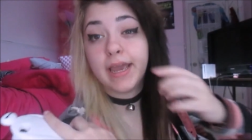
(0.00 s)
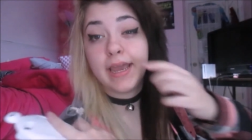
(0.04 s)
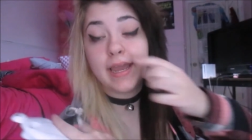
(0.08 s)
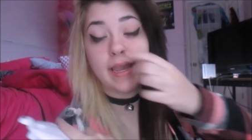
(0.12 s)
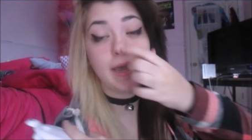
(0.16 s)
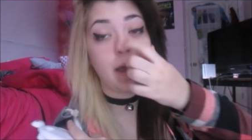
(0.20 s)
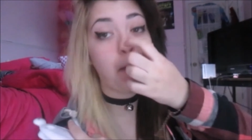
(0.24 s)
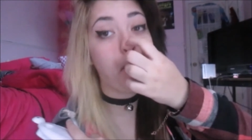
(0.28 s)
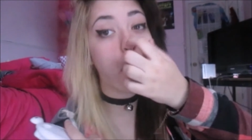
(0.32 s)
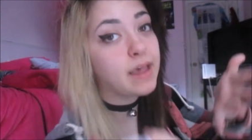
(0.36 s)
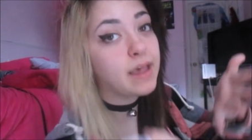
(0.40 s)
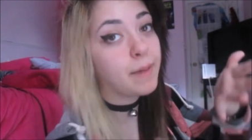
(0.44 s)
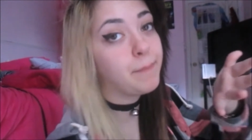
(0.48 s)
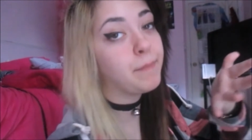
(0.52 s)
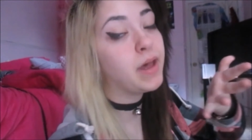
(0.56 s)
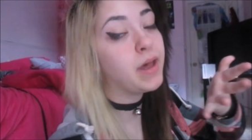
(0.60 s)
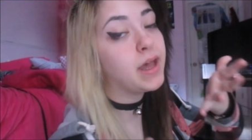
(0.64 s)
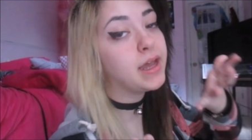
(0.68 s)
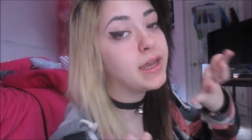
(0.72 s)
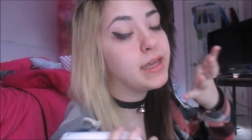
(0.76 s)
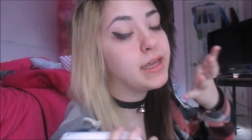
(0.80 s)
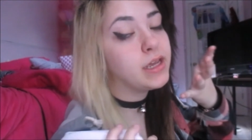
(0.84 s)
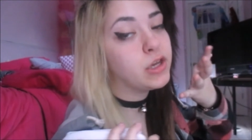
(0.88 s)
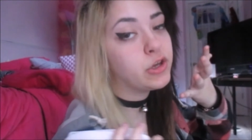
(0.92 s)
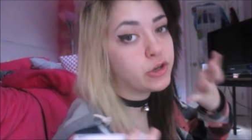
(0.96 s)
a
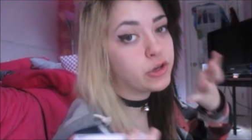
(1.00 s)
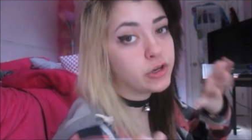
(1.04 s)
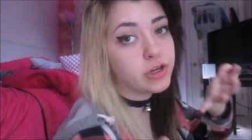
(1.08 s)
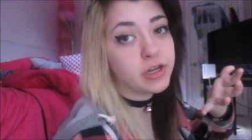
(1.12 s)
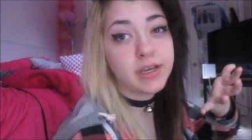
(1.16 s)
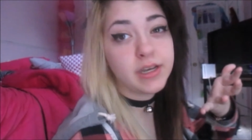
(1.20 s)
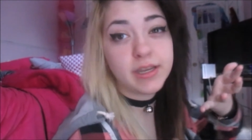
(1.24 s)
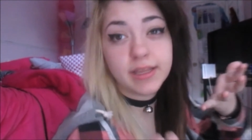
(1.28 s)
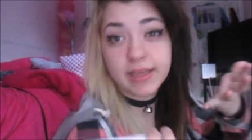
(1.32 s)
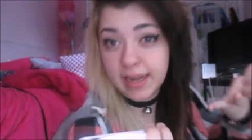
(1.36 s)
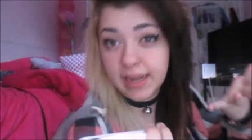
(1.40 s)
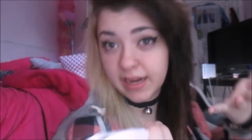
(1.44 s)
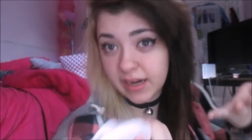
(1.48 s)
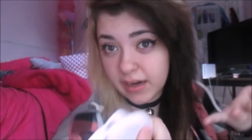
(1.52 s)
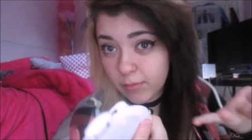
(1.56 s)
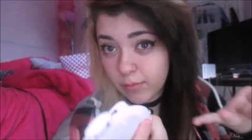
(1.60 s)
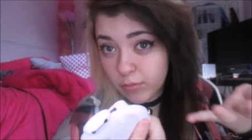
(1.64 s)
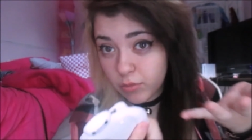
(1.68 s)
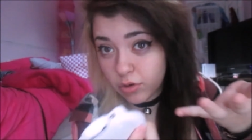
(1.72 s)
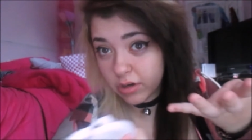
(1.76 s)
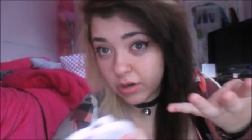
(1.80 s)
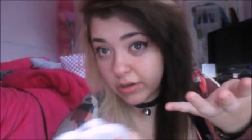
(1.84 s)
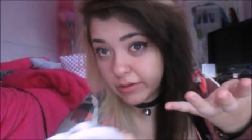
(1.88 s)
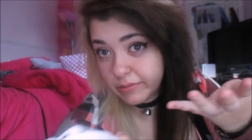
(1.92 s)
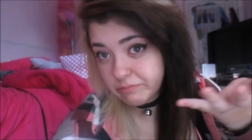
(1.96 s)
semi good
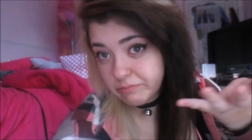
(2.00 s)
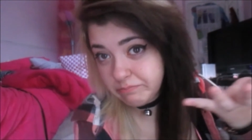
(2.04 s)
camera.